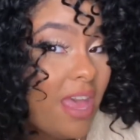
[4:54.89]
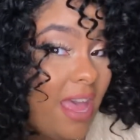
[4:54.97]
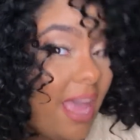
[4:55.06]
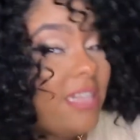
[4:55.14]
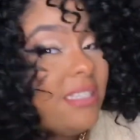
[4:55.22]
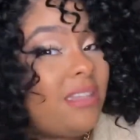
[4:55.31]

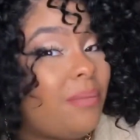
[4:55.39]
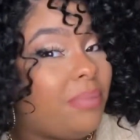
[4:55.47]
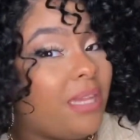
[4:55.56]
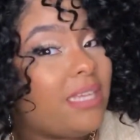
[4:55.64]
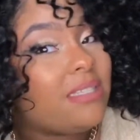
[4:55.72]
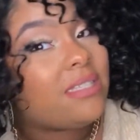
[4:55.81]
In some
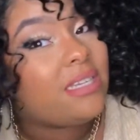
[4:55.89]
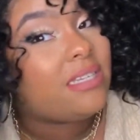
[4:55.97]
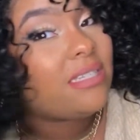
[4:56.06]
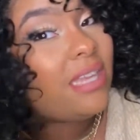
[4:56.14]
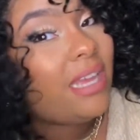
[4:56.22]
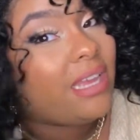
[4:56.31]
places,
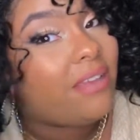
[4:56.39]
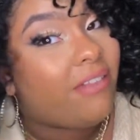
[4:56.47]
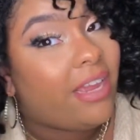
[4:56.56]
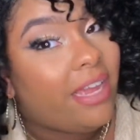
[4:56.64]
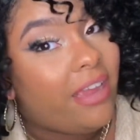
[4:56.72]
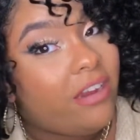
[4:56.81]
like right
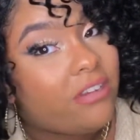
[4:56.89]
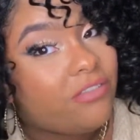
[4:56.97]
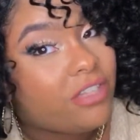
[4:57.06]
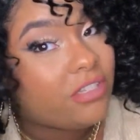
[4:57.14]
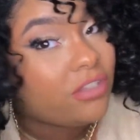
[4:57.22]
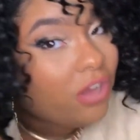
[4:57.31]
here, it's
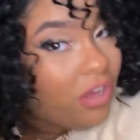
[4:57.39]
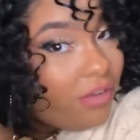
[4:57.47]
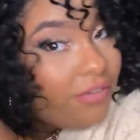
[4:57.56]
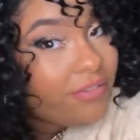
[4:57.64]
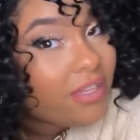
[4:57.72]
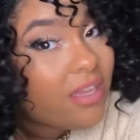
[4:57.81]
really
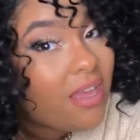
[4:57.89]
soft.